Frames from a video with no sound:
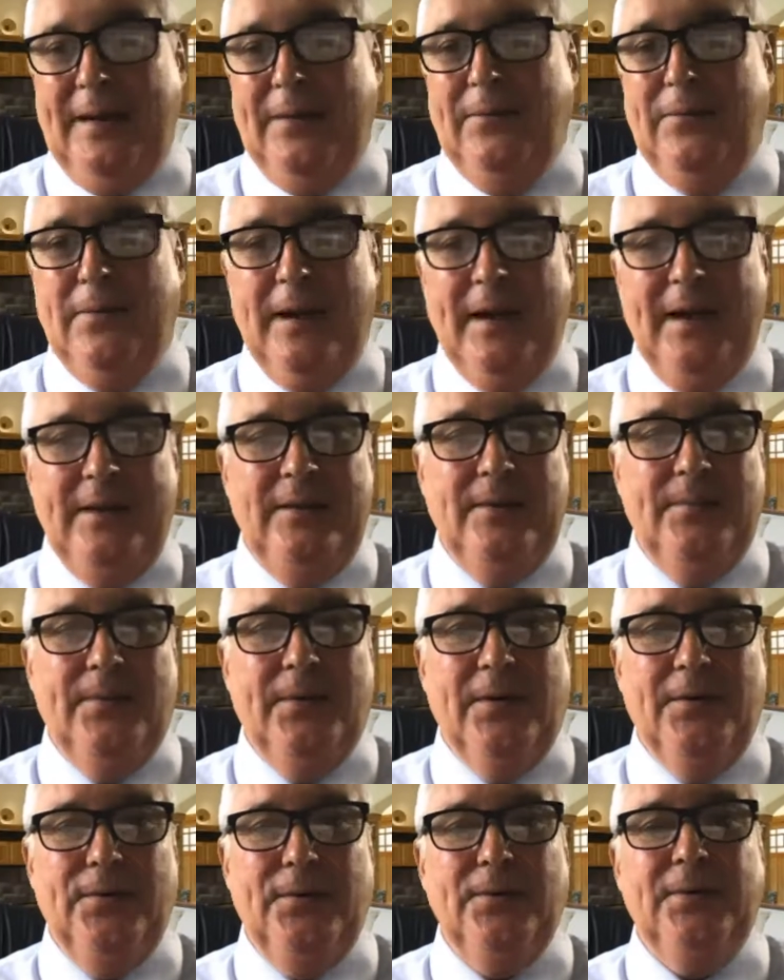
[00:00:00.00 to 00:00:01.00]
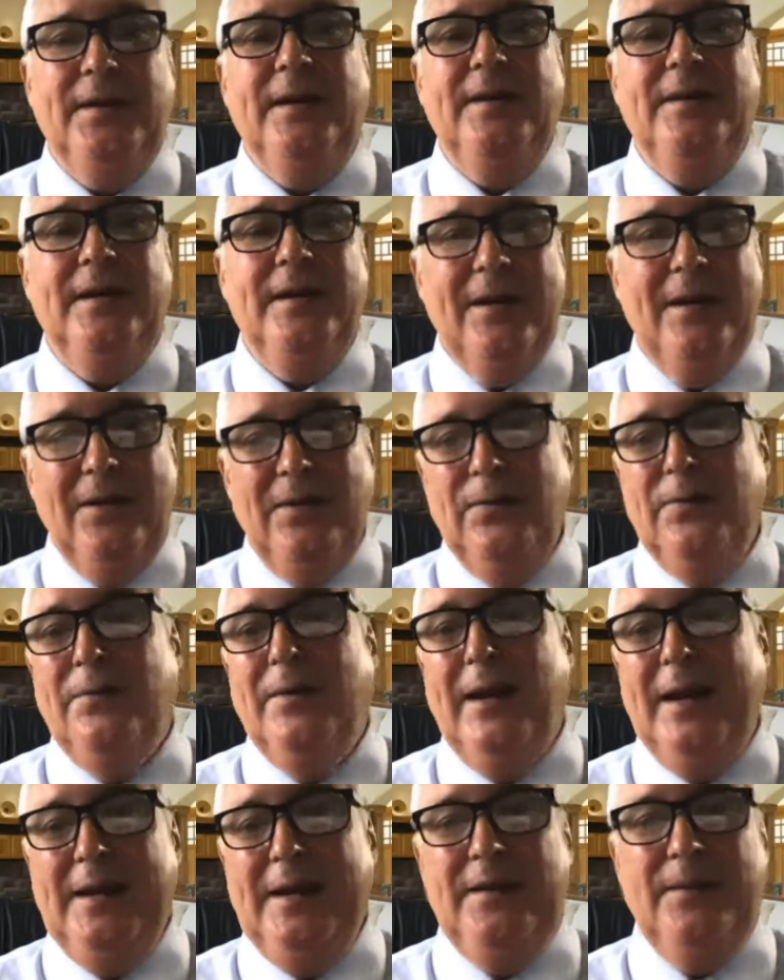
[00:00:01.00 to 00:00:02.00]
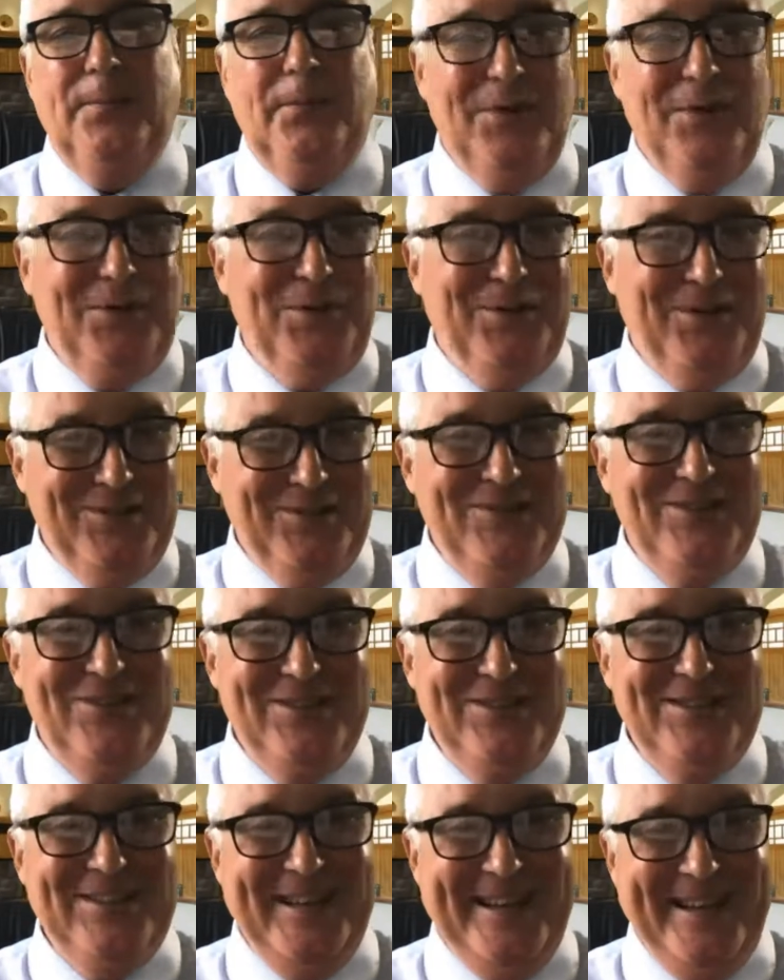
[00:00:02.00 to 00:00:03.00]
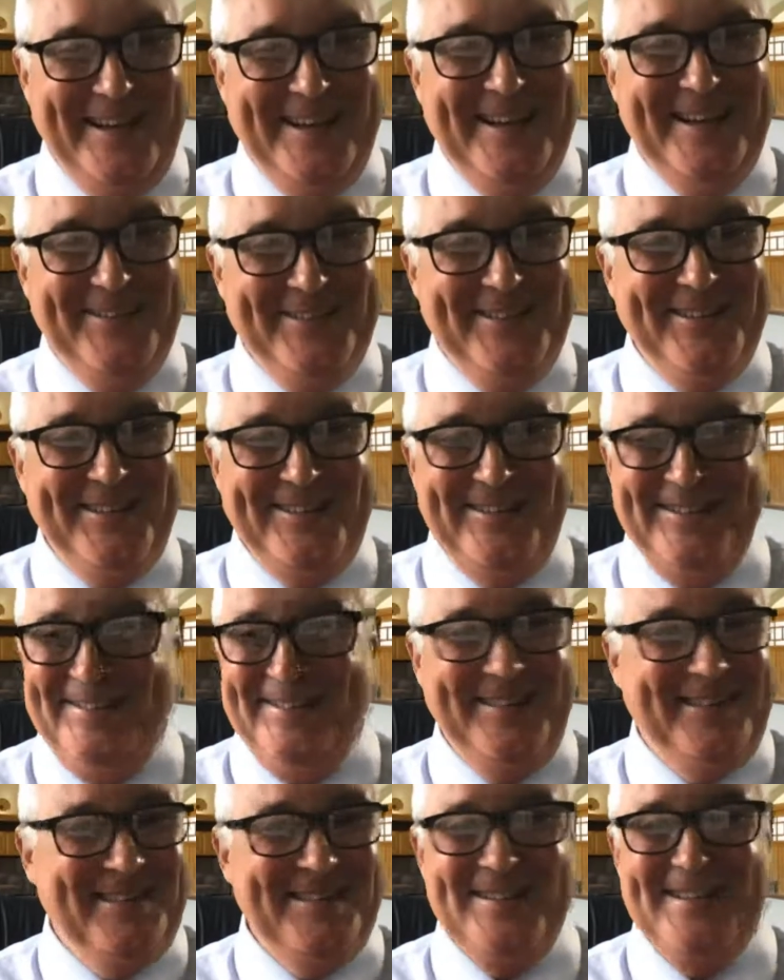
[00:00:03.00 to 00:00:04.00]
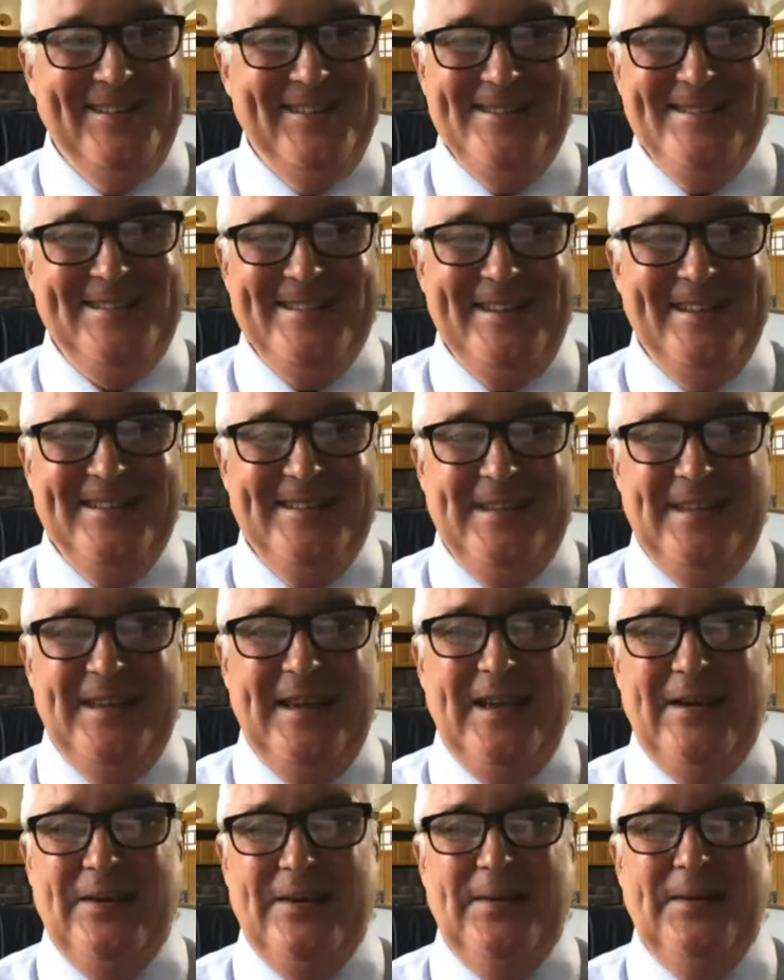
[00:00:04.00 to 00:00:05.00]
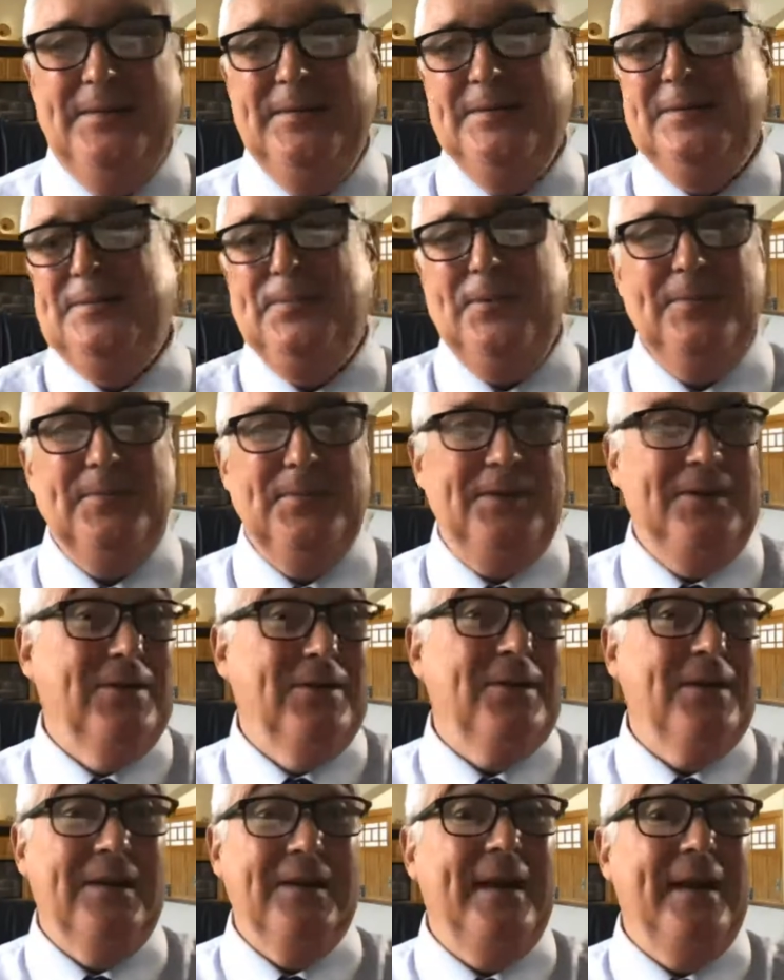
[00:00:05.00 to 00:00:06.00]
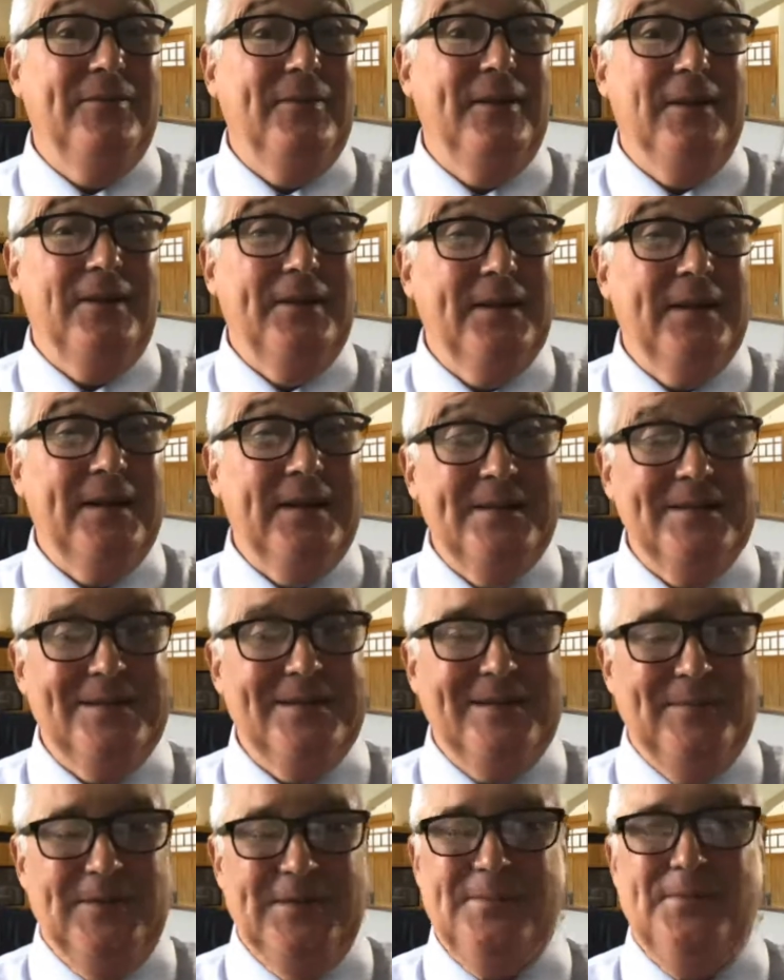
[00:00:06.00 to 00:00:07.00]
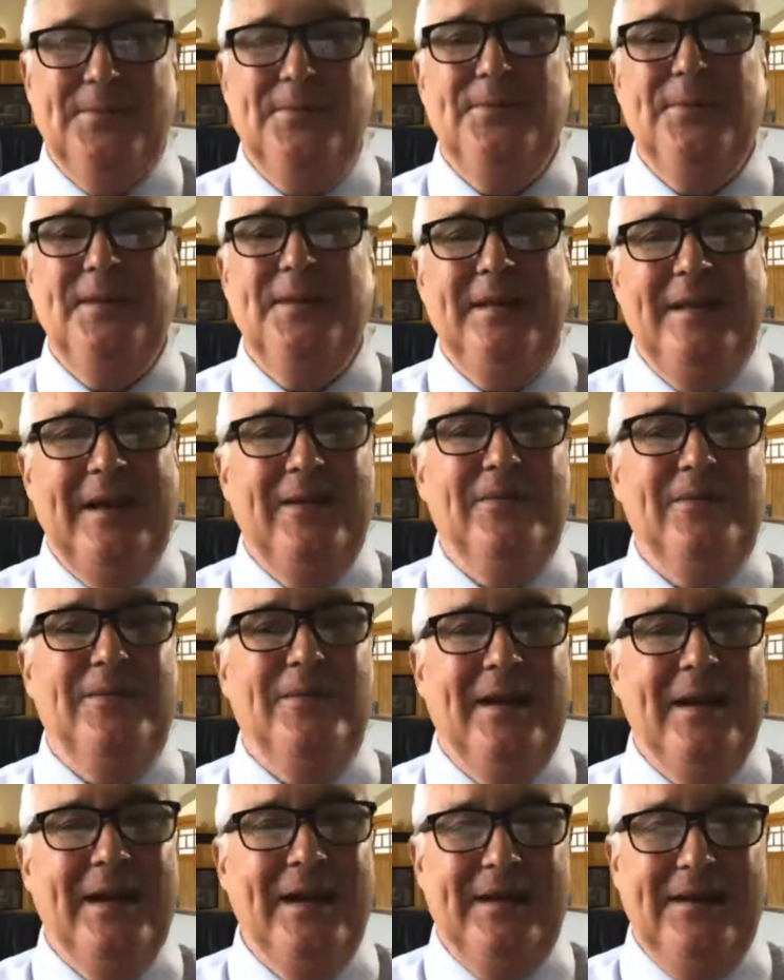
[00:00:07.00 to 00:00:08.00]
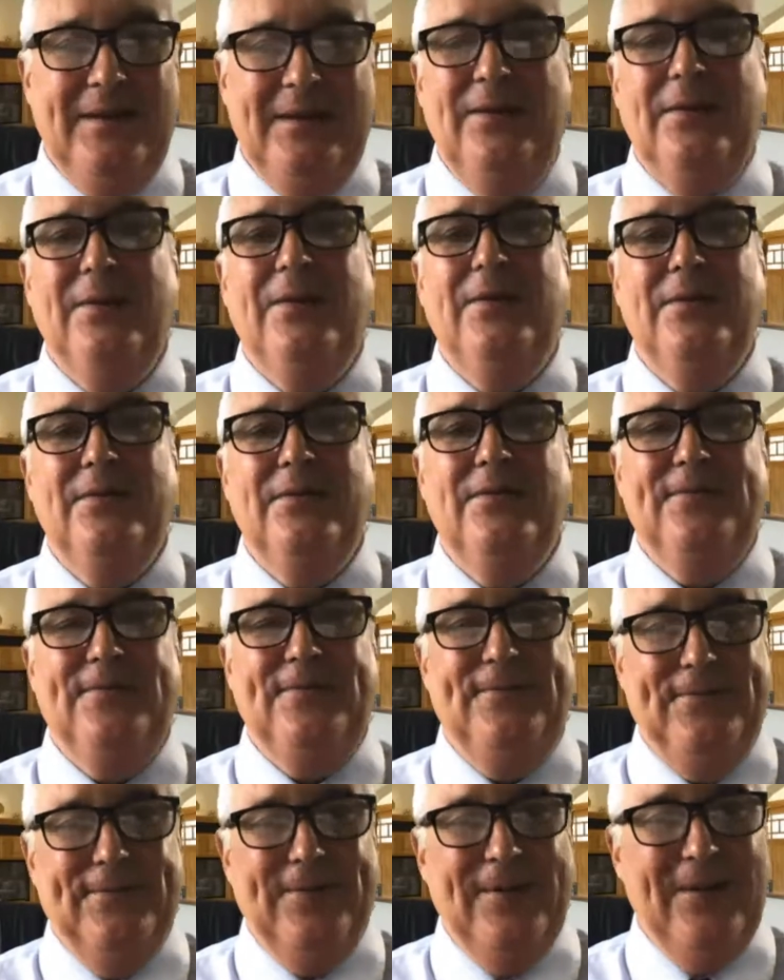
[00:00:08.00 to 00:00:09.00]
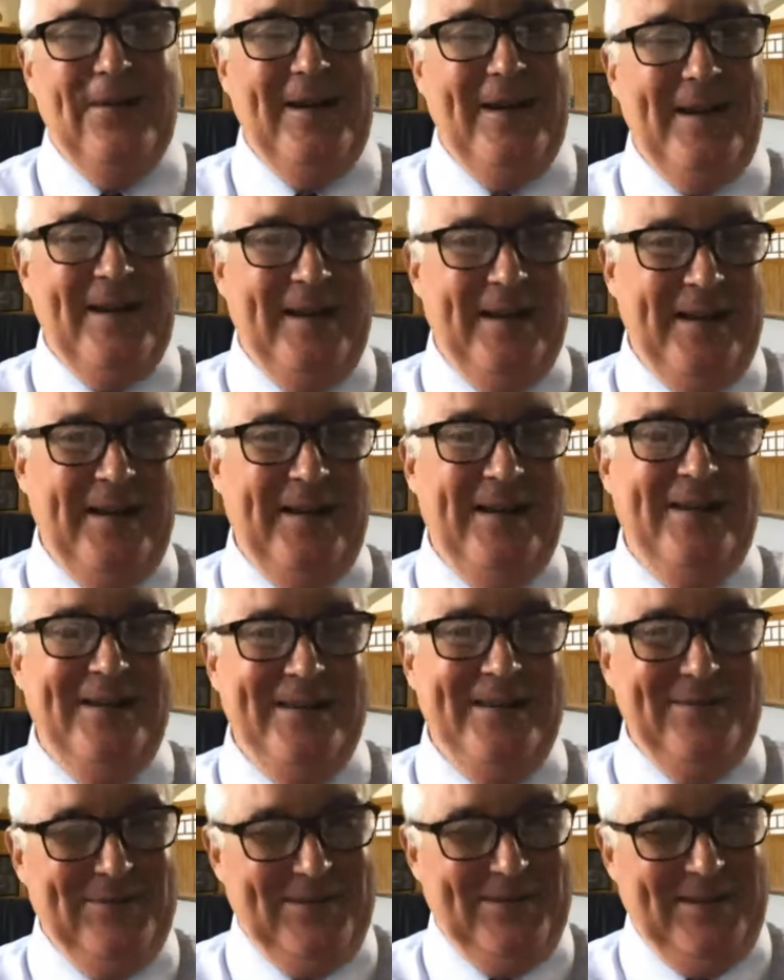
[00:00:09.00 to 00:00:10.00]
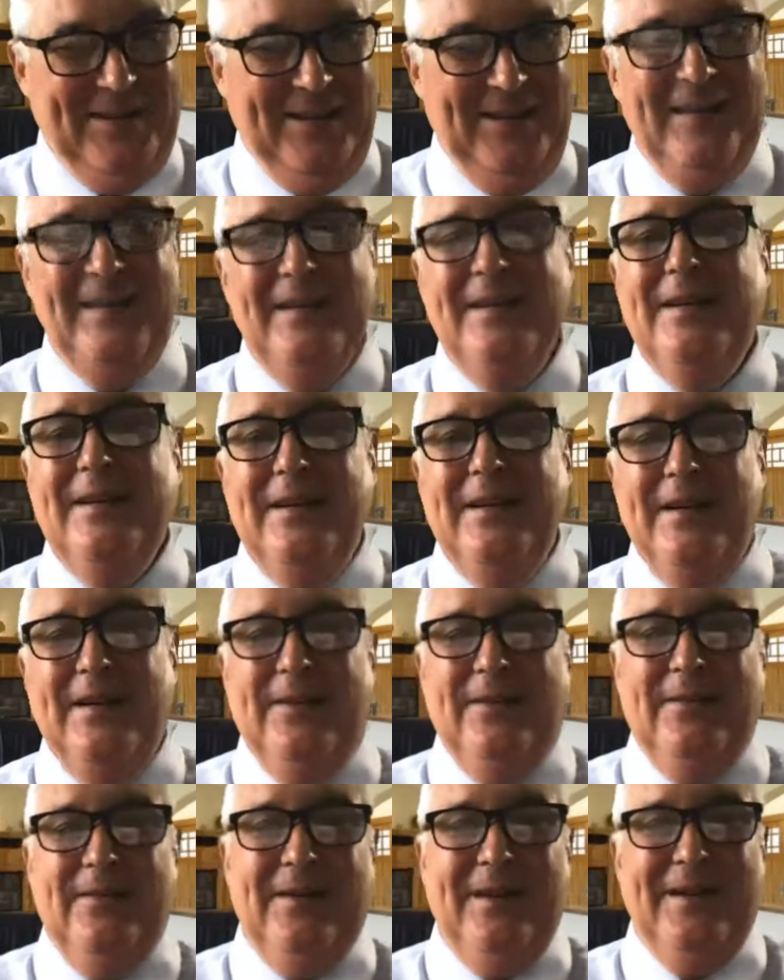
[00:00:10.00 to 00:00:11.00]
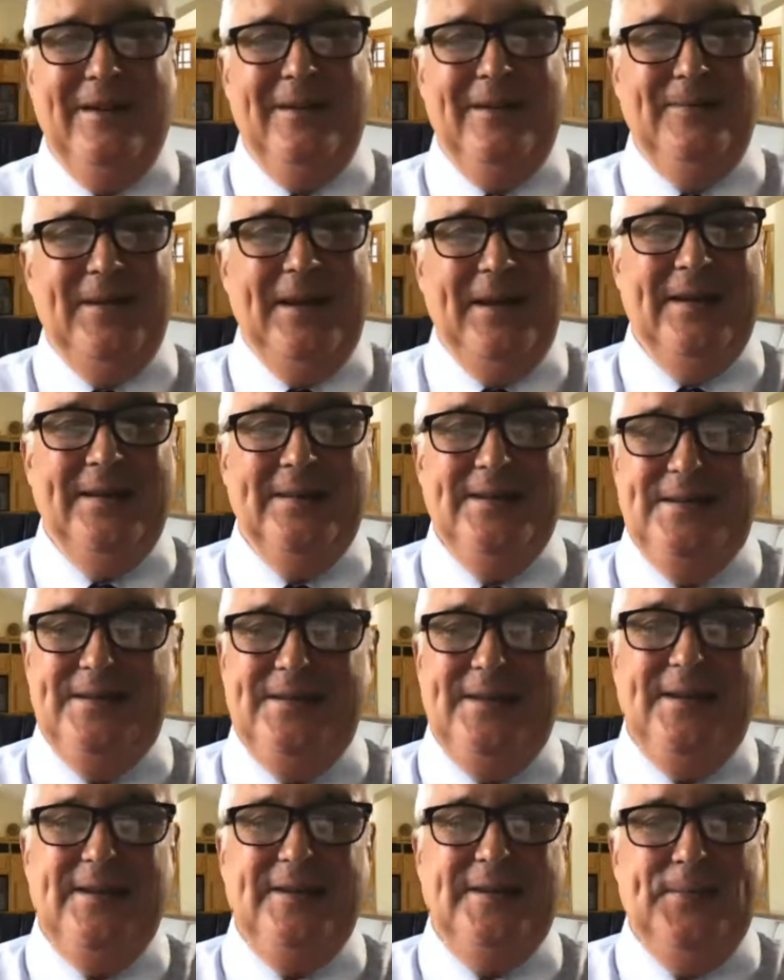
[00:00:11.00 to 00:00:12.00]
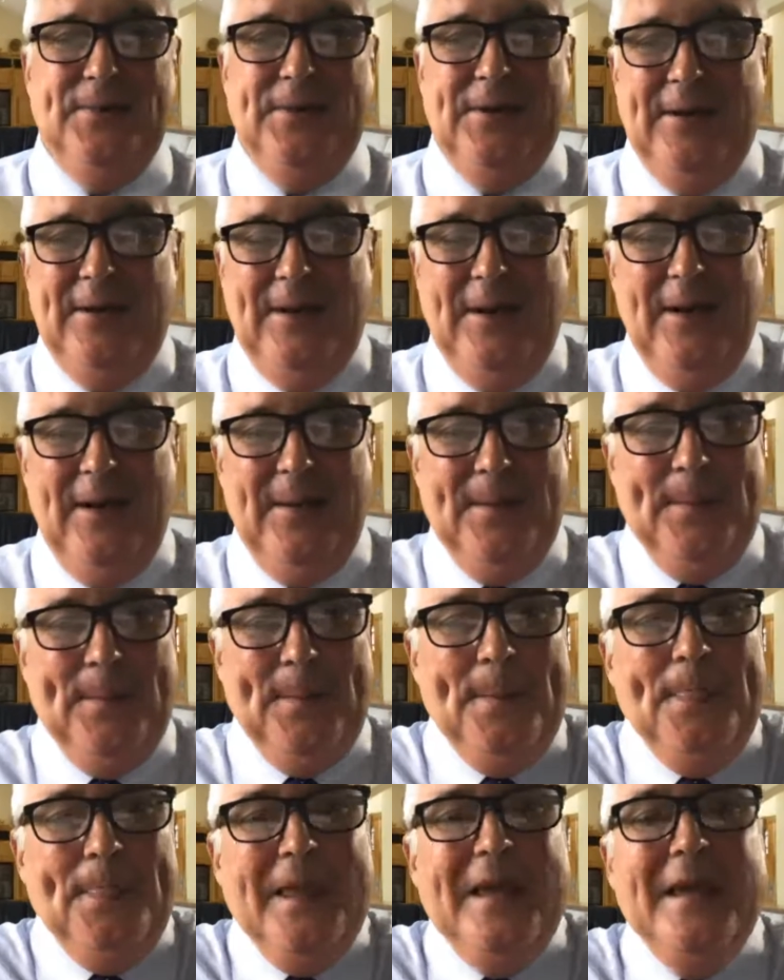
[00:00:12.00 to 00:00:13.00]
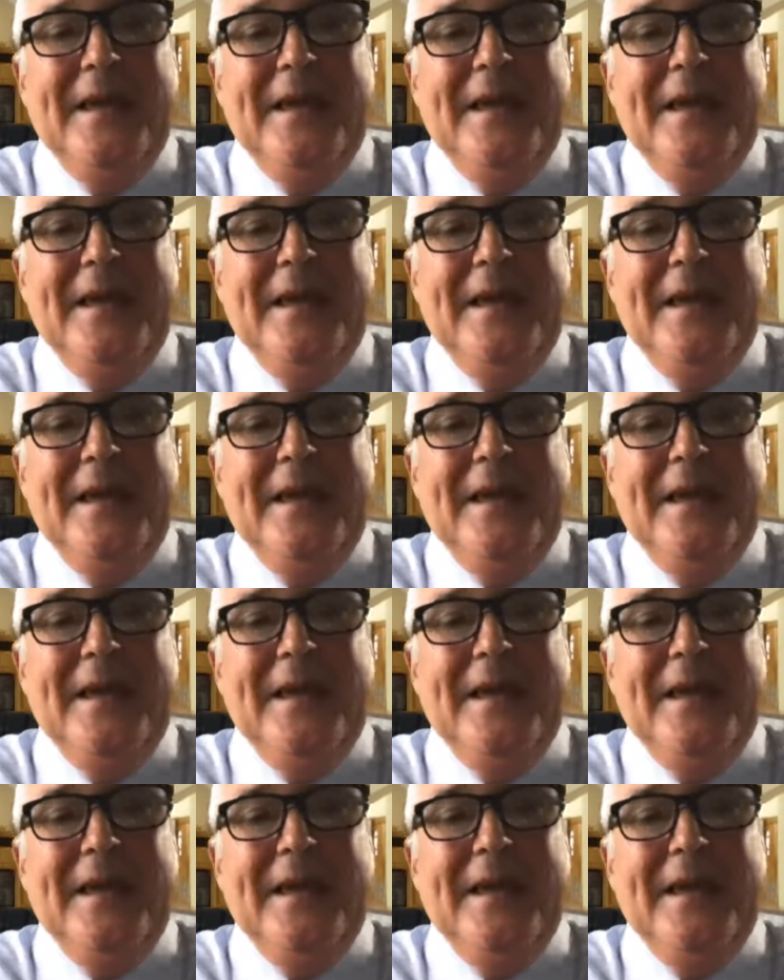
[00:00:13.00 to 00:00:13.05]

raid the brothel. Now, they don't raid the brothel on Tuesday afternoon. There's no sense there. It's probably not going to have a lot of customers. But when they raid it on Friday evening at around about 6 p.m.